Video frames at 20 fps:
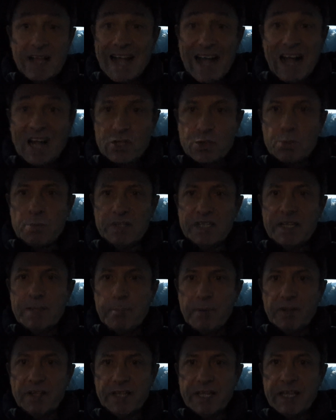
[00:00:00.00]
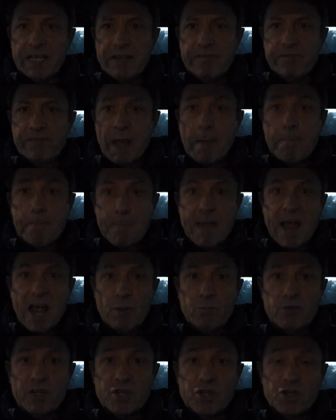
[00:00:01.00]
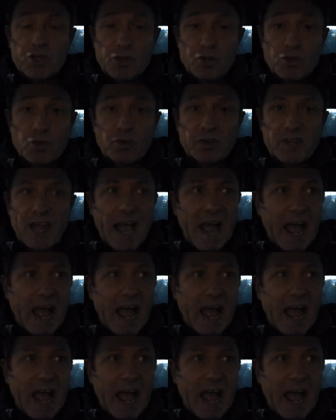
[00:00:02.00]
actually believe that Maori should